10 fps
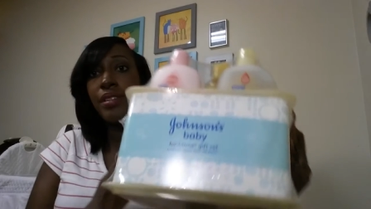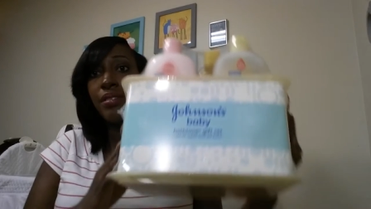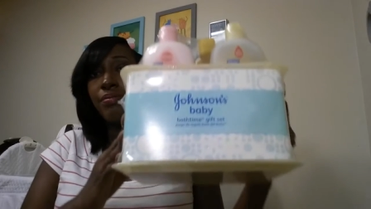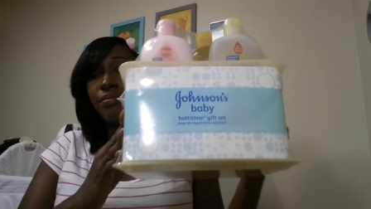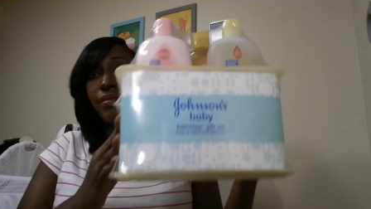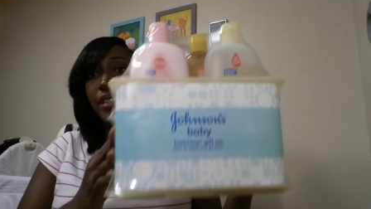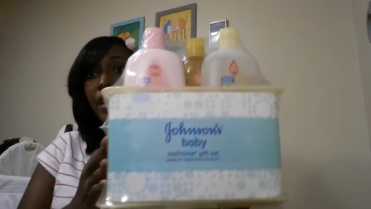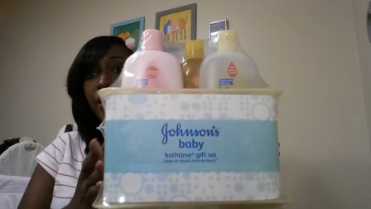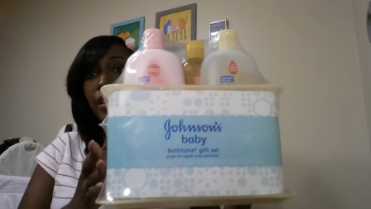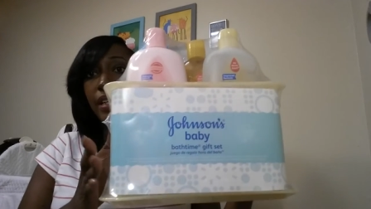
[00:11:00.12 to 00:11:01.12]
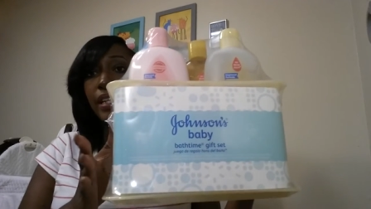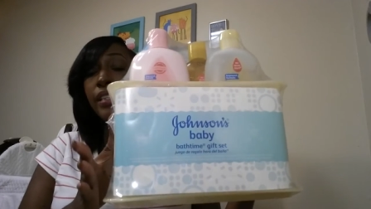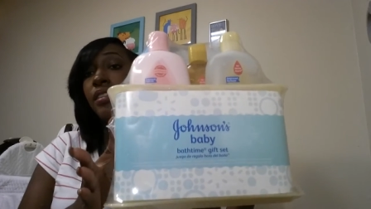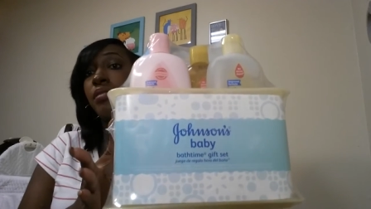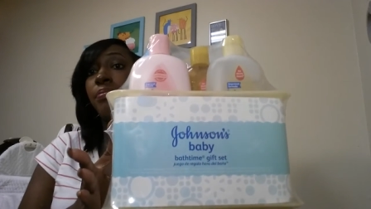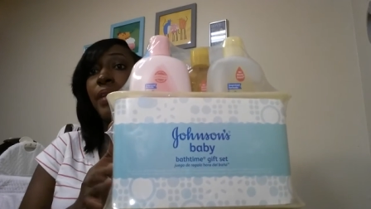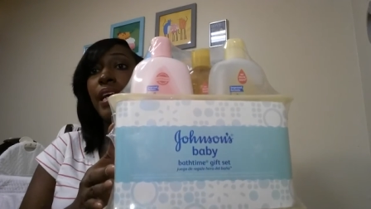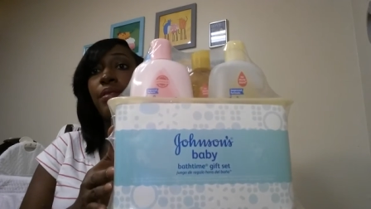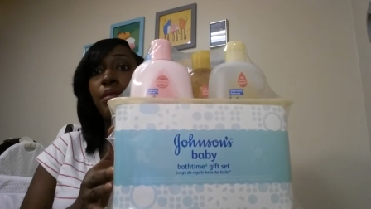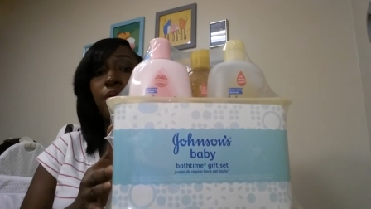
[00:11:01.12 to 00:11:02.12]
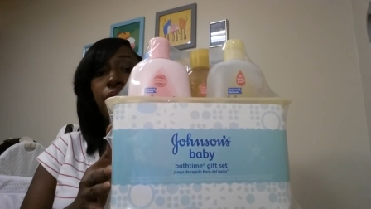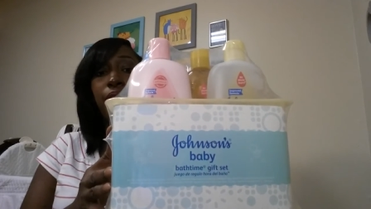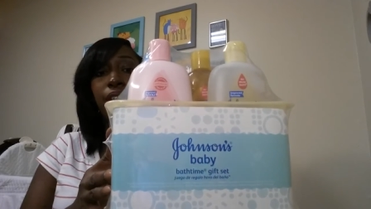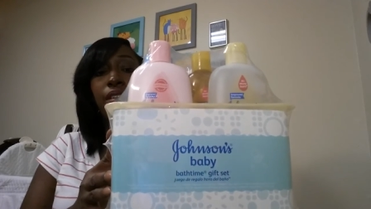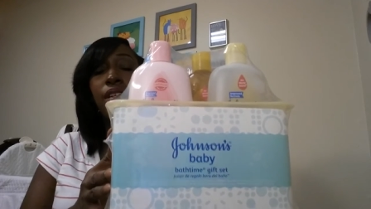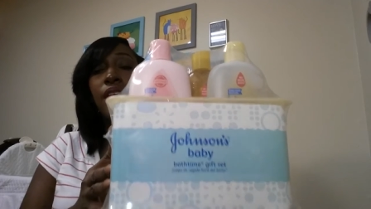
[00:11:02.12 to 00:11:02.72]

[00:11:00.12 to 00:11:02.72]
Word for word: where you carry it gets to the bathroom with you.